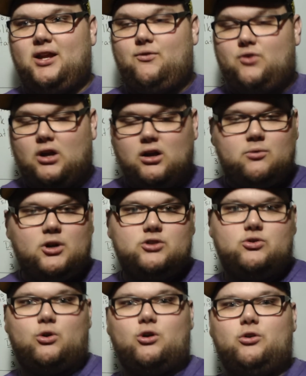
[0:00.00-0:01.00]
if you're going to run
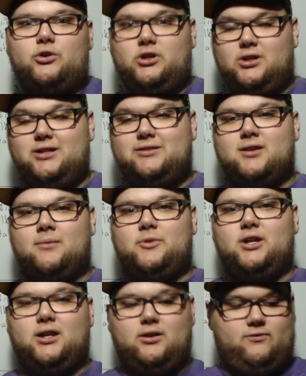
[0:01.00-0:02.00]
Torkoal, you need
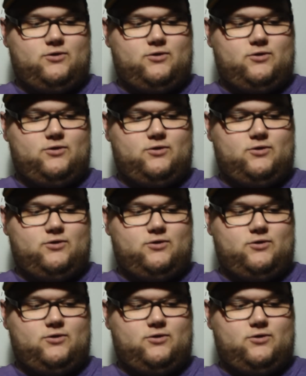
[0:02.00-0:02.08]
something